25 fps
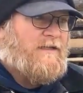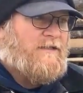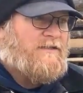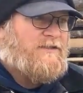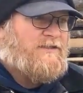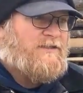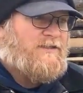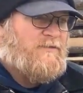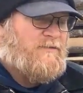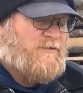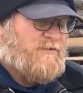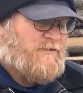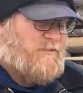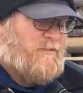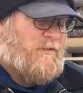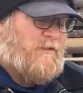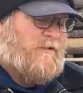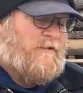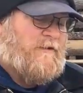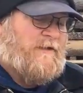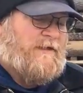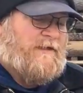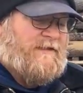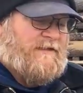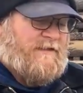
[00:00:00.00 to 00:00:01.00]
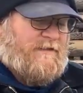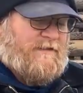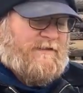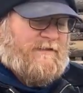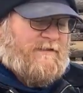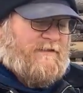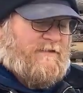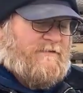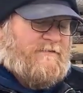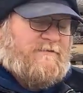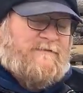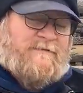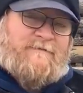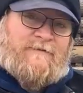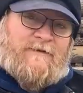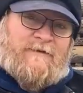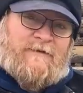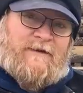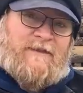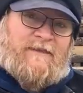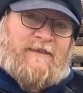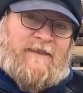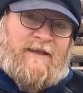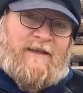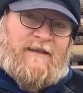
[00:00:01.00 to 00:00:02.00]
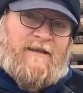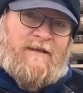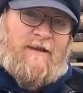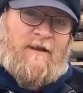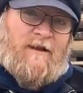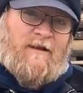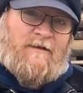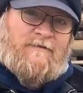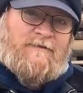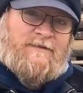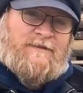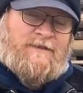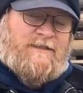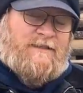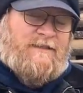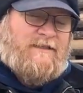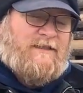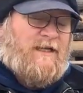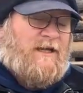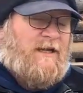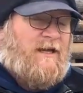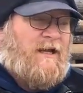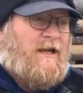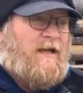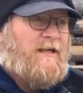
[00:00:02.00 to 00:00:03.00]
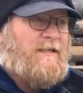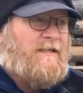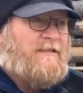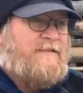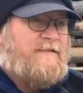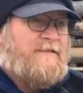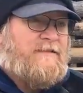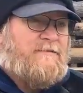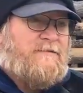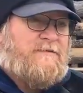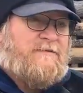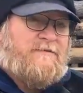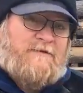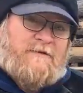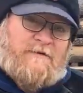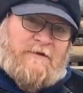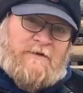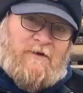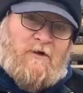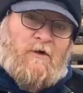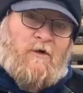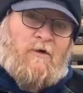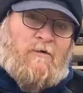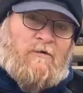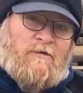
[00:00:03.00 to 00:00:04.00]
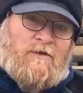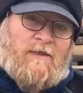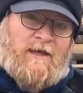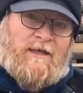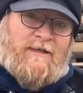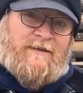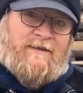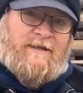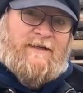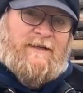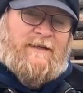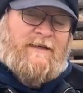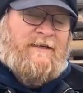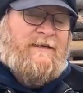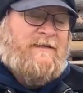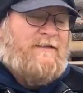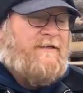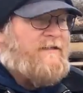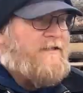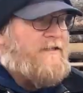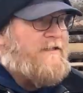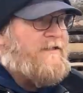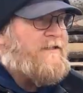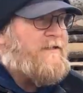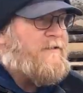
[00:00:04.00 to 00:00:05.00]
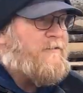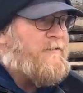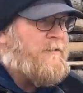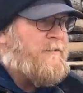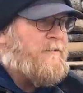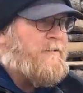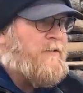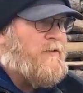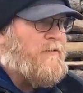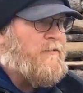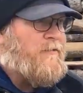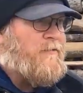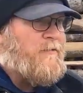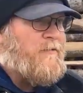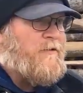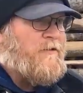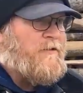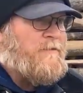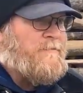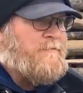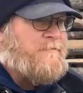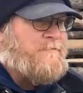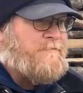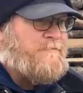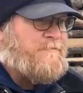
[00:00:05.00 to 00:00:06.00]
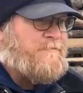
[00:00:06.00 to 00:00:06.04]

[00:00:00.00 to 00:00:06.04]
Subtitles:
She was wearing some very thick gloves because it was very cold that day. We both were.